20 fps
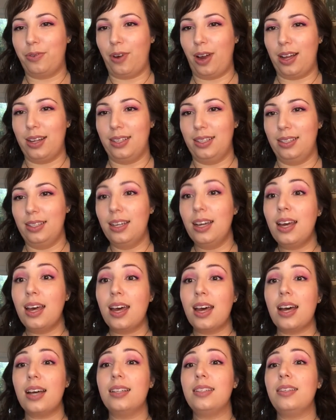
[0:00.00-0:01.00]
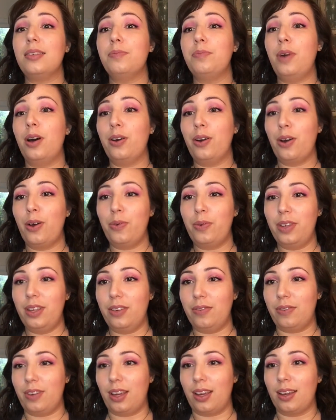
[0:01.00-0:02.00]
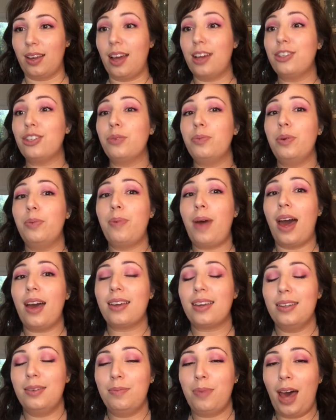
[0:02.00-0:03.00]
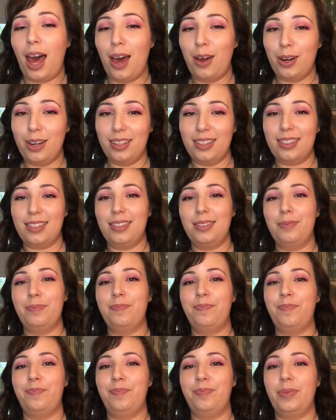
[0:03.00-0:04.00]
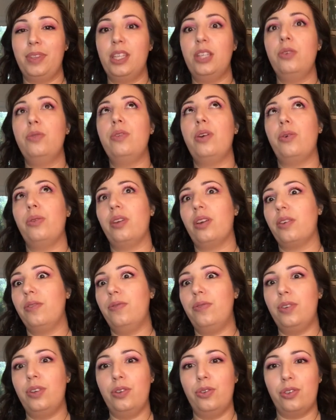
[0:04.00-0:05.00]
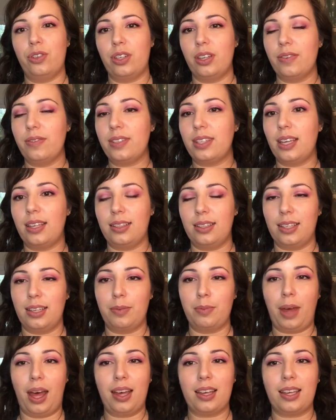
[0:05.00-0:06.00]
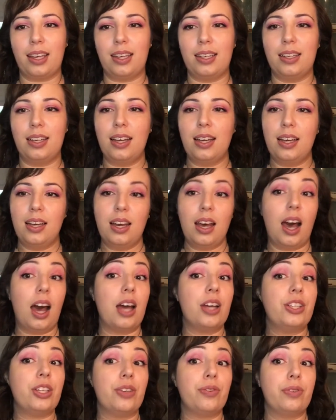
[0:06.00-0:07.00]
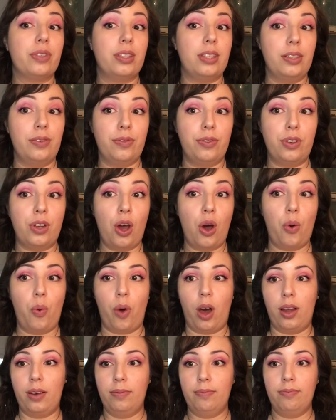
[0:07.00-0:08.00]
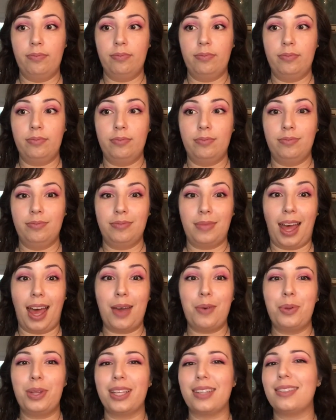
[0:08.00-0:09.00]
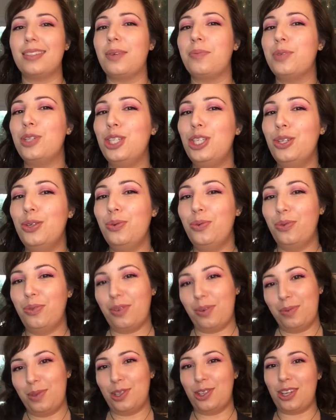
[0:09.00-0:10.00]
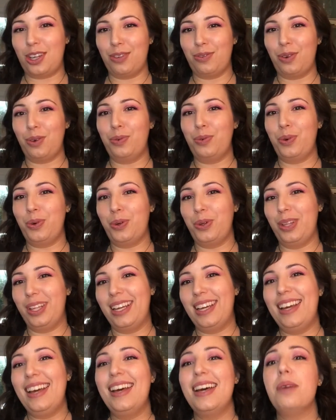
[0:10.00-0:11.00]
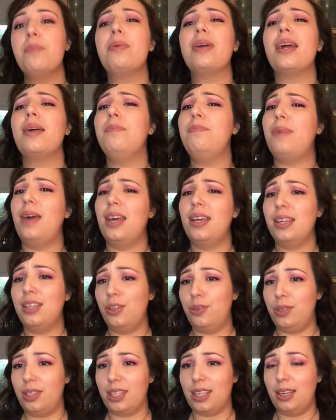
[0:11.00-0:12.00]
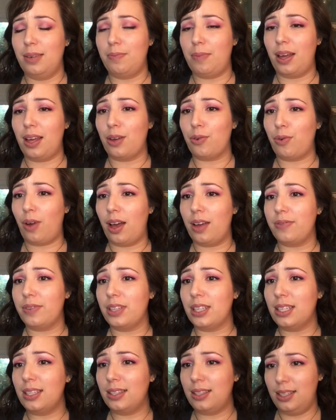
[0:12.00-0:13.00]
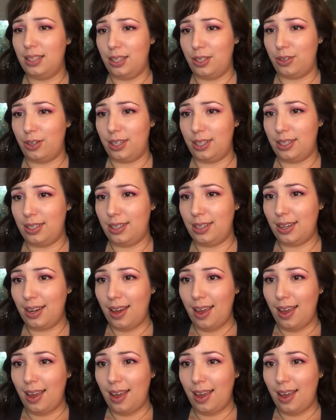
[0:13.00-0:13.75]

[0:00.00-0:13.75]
friend, and tomorrow evening I shall be back in Paris. You know the confusion of settling back in. I shall receive no one. I will accept you from the general rule, but I beg you to keep my arrival a secret.